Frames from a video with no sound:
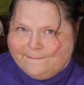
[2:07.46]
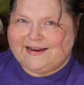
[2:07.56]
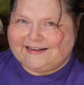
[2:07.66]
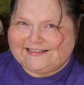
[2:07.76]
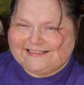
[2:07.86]

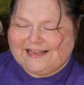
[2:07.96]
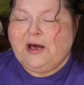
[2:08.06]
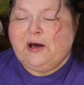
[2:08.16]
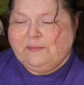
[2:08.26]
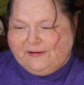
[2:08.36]
minutes
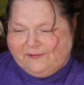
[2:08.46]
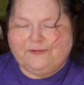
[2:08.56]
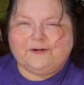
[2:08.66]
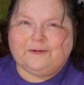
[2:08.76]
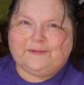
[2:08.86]

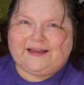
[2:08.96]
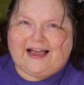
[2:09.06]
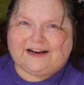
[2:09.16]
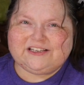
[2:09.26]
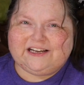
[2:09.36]
before we
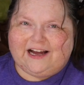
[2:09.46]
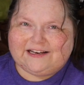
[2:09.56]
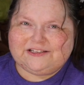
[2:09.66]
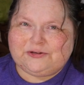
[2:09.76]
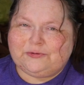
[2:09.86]
actually
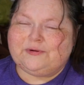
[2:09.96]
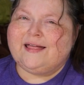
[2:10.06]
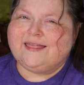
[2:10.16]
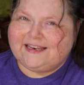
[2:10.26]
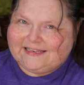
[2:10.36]
got to
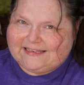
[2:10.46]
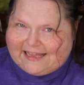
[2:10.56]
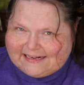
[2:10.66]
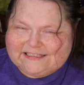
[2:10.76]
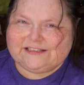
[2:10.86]
the
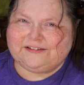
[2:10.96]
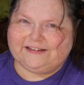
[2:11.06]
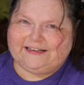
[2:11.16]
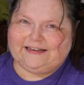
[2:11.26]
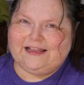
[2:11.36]
next
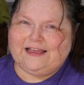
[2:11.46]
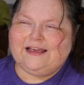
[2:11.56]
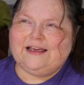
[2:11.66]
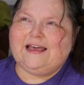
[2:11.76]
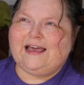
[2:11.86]
screen.
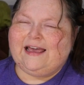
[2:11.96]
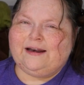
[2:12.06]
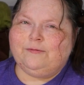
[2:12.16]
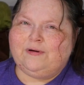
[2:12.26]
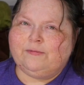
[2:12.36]

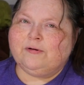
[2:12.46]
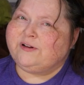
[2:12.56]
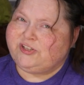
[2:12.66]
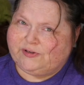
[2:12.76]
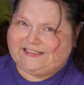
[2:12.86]
And we were
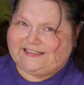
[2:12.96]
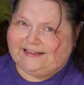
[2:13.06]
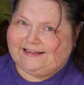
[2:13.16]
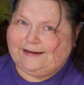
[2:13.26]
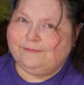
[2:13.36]

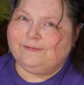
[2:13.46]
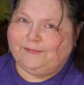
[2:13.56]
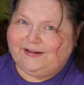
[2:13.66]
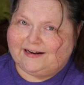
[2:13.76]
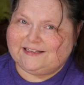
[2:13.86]
rejoicing when
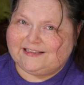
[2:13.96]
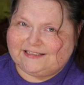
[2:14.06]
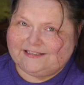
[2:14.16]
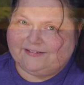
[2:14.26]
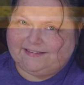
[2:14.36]
we got to
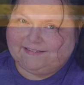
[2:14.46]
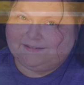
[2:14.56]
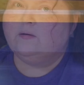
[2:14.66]
this screen.